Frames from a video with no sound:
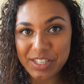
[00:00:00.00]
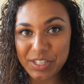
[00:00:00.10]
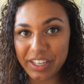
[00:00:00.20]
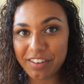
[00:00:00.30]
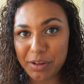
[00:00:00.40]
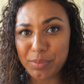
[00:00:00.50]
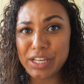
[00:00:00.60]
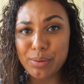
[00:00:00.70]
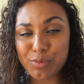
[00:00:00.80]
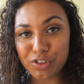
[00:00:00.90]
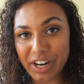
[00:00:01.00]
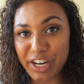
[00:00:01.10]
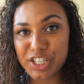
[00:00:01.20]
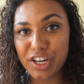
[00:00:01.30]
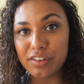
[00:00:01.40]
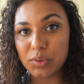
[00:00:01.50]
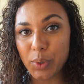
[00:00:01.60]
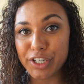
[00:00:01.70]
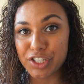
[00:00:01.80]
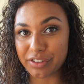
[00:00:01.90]
to giving me some direction of
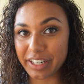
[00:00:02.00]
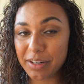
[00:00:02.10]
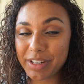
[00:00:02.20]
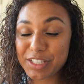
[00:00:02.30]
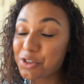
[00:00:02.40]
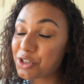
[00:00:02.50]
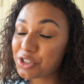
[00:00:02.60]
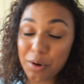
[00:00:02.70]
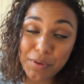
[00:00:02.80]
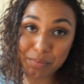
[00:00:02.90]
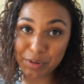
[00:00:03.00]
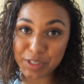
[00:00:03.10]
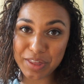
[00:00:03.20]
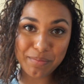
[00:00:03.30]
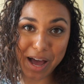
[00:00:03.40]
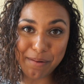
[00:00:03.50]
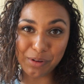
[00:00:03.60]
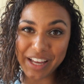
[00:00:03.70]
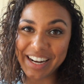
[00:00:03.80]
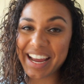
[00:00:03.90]
where to read, because there's so many books in the
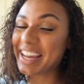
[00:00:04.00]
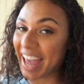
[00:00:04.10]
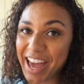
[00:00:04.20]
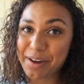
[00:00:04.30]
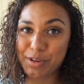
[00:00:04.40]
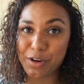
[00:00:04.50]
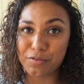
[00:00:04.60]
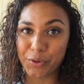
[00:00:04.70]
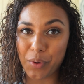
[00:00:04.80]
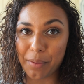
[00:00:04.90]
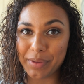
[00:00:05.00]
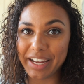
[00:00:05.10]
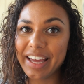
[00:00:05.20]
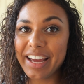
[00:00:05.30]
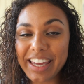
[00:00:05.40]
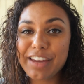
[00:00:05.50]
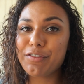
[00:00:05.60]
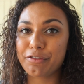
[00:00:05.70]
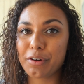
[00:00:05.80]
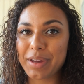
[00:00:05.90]
Bible and it can be overwhelming,
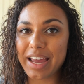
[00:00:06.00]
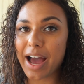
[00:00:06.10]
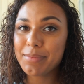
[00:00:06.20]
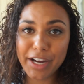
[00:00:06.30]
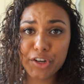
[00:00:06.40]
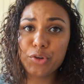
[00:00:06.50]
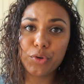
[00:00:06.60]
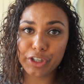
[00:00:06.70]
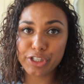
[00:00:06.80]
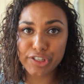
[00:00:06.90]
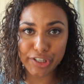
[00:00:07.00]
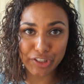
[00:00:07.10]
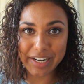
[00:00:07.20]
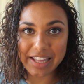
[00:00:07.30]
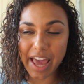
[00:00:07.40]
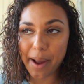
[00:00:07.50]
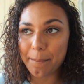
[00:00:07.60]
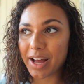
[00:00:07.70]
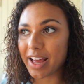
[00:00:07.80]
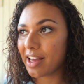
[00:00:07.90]
even for me. I'm not a new Christian or anything,
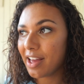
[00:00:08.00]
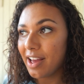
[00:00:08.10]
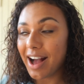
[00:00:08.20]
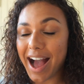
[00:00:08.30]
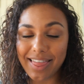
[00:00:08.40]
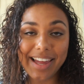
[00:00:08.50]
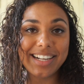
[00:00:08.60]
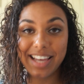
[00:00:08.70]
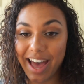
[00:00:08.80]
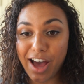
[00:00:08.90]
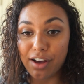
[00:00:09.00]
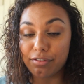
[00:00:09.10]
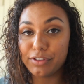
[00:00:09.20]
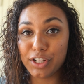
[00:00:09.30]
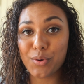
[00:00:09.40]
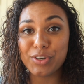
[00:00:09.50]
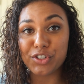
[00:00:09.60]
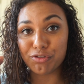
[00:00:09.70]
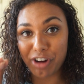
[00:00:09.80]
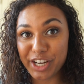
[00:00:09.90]
but I like to have, a
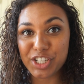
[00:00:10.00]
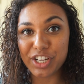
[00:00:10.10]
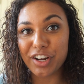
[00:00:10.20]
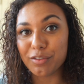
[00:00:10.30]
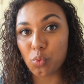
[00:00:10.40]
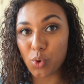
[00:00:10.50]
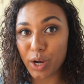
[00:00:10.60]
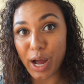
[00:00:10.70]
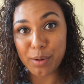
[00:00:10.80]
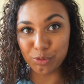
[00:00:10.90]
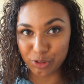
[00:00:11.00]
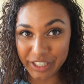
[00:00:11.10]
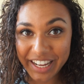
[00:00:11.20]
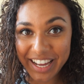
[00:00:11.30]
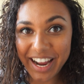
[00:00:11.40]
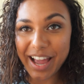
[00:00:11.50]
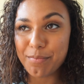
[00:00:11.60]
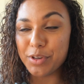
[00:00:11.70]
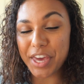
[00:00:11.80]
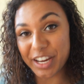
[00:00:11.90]
direction of what I'm reading
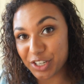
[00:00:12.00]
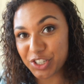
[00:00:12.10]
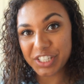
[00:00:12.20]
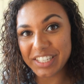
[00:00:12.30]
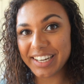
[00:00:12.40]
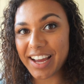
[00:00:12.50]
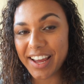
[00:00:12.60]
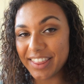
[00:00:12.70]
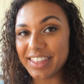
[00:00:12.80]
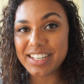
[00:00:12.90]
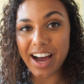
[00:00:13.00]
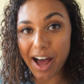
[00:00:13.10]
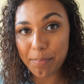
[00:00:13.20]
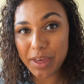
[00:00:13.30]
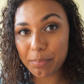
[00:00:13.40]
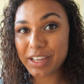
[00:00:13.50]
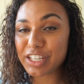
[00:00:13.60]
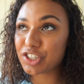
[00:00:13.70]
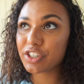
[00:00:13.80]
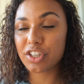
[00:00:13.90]
and be interested in the topic,
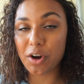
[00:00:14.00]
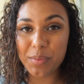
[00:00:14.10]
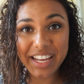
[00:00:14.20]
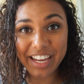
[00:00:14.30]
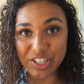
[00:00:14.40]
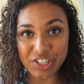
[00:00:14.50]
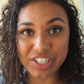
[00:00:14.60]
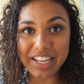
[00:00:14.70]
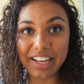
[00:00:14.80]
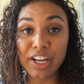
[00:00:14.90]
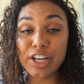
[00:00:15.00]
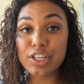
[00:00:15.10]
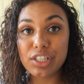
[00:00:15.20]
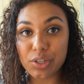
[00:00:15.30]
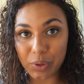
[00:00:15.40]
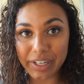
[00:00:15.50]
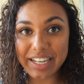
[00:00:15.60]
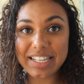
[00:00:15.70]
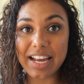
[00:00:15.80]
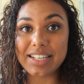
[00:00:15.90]
because there's so many interesting
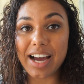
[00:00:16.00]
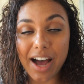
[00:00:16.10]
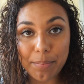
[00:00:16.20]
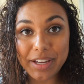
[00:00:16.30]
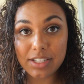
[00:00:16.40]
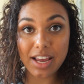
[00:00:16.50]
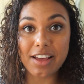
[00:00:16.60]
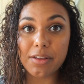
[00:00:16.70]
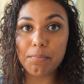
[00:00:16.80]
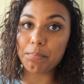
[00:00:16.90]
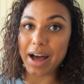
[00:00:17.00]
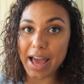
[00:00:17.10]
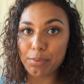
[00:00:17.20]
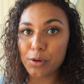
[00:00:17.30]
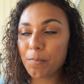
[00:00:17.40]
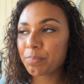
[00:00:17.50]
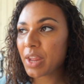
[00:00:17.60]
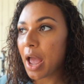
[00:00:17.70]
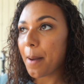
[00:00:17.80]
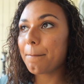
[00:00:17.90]
stories and topics in the Bible.
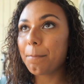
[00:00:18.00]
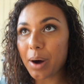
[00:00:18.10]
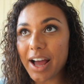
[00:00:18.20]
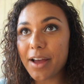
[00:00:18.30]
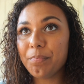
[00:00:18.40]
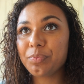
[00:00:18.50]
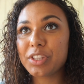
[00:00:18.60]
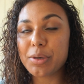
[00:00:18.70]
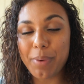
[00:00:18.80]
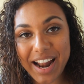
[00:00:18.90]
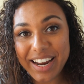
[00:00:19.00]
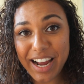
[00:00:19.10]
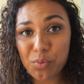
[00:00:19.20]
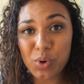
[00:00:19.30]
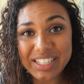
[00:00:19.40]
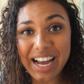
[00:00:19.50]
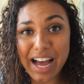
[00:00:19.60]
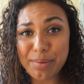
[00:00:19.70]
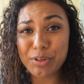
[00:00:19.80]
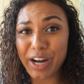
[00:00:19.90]
But depending on what
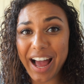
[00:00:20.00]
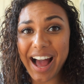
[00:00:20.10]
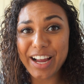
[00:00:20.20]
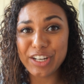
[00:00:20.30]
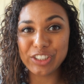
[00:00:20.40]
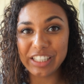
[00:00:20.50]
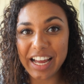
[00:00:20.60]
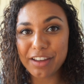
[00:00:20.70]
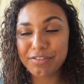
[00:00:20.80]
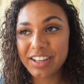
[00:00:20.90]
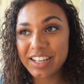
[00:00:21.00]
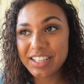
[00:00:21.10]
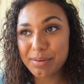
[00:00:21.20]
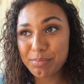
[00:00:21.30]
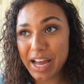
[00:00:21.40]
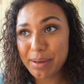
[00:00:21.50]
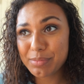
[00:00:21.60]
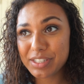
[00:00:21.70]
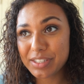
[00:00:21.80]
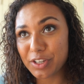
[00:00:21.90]
time you're at in your life,
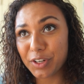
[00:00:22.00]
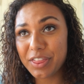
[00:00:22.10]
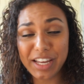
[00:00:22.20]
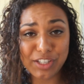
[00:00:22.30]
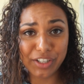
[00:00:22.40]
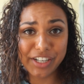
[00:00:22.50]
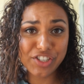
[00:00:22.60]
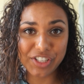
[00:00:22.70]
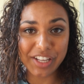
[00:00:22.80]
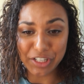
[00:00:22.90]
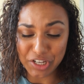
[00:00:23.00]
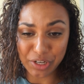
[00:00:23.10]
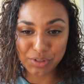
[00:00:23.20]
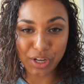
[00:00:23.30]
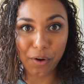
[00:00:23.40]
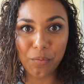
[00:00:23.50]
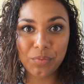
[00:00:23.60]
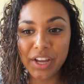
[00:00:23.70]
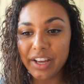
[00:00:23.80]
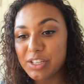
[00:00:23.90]
sometimes certain things aren't interesting to you. So
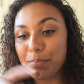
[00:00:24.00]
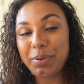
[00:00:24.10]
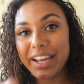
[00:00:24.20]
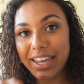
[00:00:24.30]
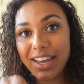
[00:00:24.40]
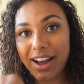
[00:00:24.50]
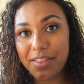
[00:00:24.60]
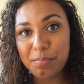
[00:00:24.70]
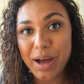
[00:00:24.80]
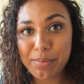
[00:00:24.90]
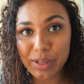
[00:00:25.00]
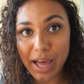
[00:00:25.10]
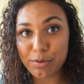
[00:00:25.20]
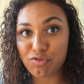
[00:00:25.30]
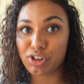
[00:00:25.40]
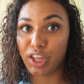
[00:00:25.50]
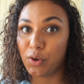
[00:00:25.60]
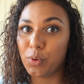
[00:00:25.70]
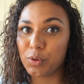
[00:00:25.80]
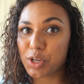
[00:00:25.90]
to pick it on the Bible app is really
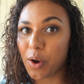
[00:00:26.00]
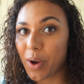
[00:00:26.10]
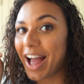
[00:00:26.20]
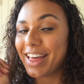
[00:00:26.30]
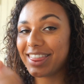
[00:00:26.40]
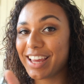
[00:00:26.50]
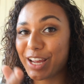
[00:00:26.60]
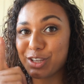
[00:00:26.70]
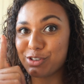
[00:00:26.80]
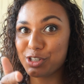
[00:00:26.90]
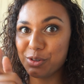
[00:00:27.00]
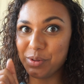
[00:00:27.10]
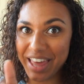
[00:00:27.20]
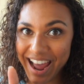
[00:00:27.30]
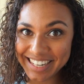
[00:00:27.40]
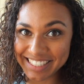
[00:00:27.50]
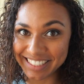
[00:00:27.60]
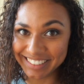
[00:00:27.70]
cool. So I think you should do that.